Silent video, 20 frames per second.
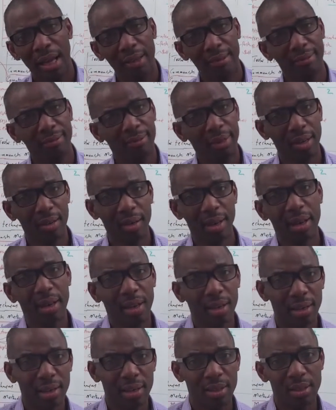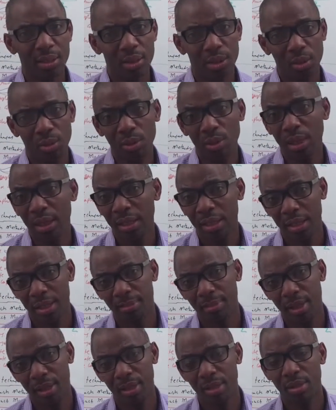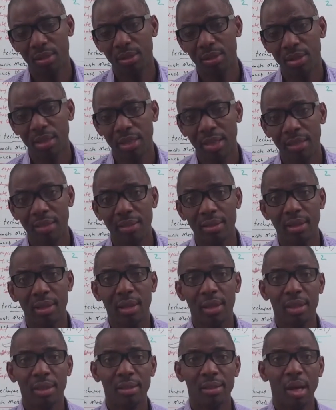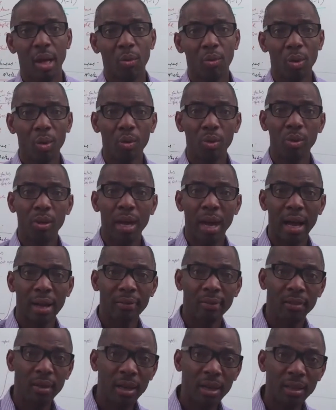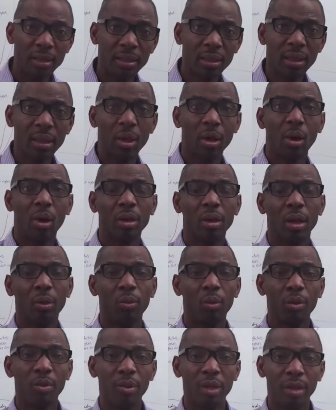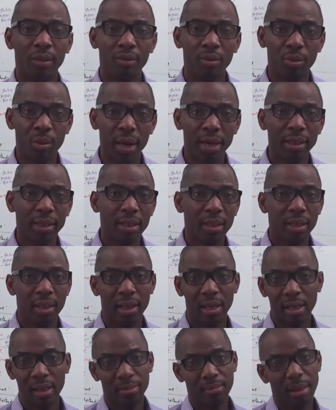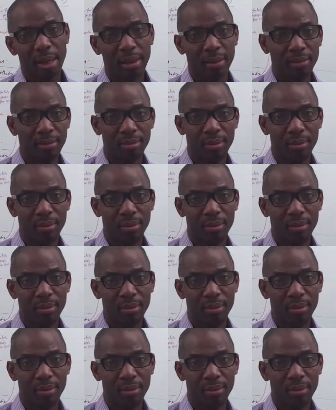and very akin to the interpersonal skills that we would have learned or that we would have read in my,